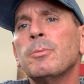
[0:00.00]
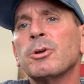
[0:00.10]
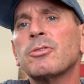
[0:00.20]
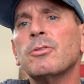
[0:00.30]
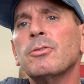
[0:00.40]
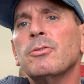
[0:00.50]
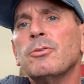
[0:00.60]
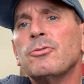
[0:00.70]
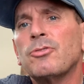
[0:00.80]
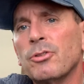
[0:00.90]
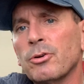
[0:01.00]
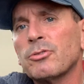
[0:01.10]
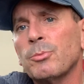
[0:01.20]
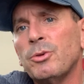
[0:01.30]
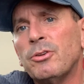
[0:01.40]
But she
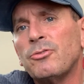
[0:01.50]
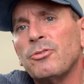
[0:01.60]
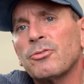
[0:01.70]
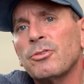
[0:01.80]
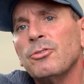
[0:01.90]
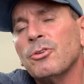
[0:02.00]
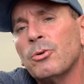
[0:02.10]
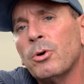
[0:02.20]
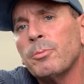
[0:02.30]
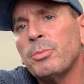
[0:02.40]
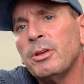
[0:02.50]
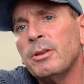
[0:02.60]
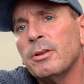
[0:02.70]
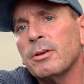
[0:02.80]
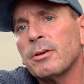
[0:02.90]
looked at me and she said, "You know what, Pete?